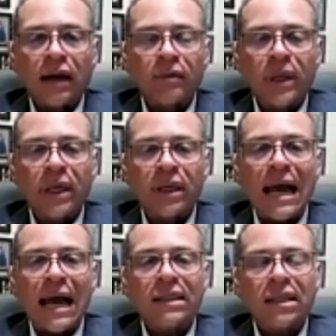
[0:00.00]
being
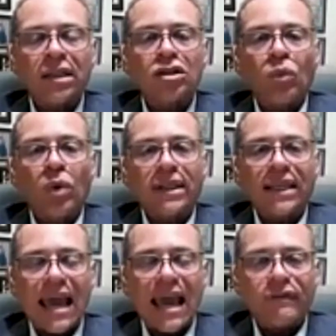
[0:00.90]
locked into what they
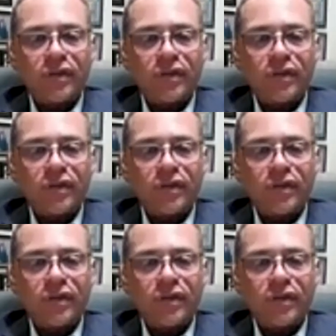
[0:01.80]
have to